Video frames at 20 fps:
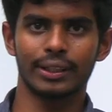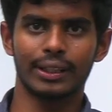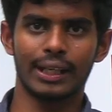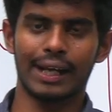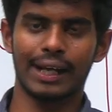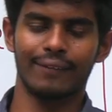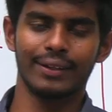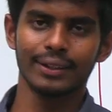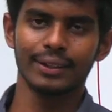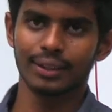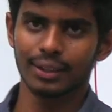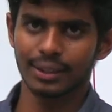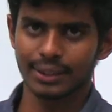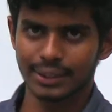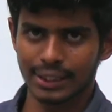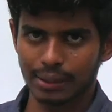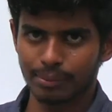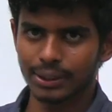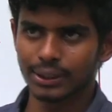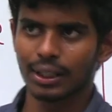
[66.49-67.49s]
in the 11th
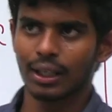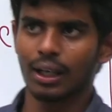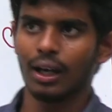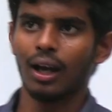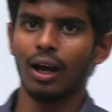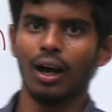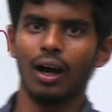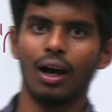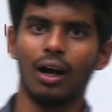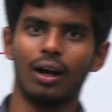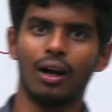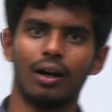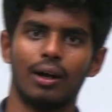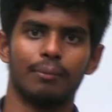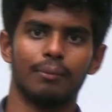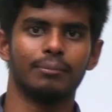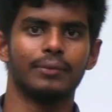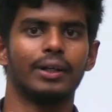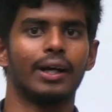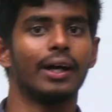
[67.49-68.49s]
syllabus,
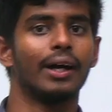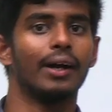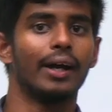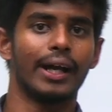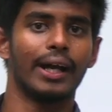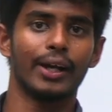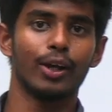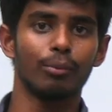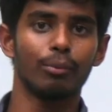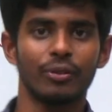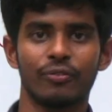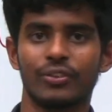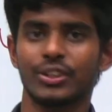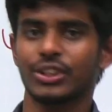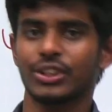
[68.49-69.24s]
human